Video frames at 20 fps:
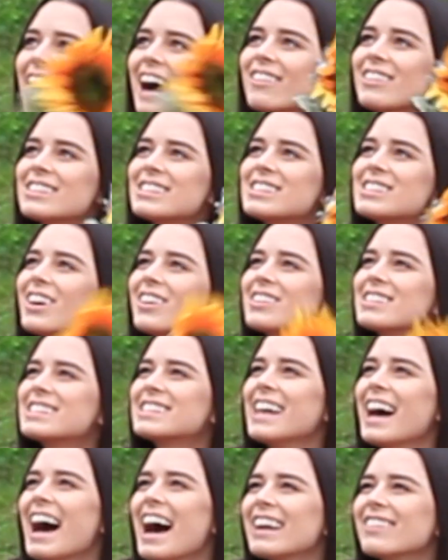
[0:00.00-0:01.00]
I was so
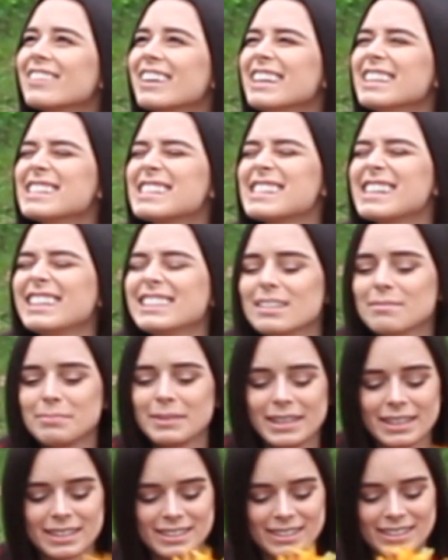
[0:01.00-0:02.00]
sad when I saw the
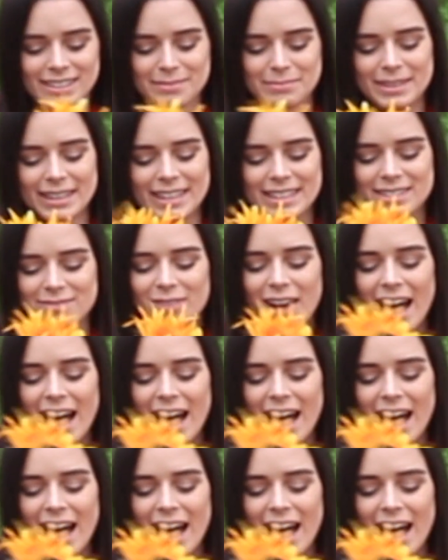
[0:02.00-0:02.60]
picture, but it's